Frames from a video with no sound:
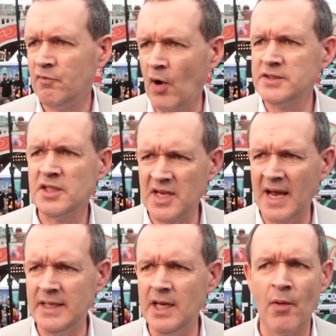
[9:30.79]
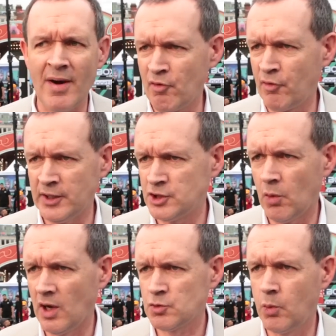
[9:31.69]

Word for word: Fighters Andy are everything to us.